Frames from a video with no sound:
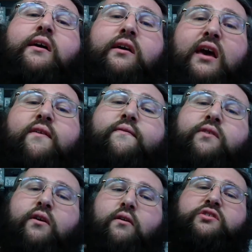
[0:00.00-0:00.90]
Give
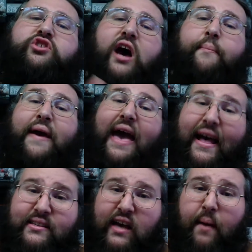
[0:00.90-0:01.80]
your shop a
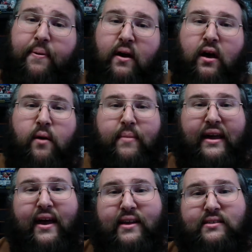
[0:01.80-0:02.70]
heads up,
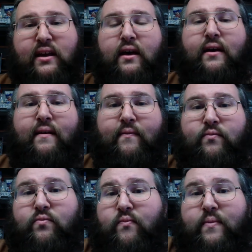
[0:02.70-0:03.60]
because
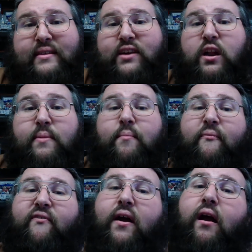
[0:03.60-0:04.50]
it's going to be
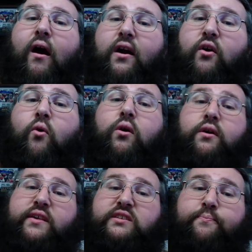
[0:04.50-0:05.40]
very hard to
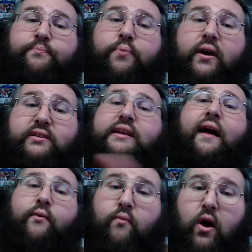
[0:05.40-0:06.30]
order these books
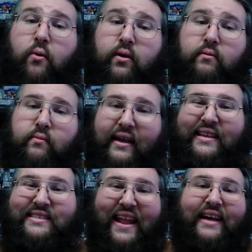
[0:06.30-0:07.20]
down the road, like
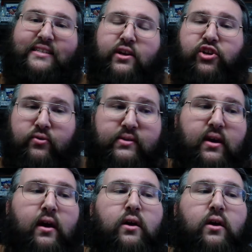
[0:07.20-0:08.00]
these next issues.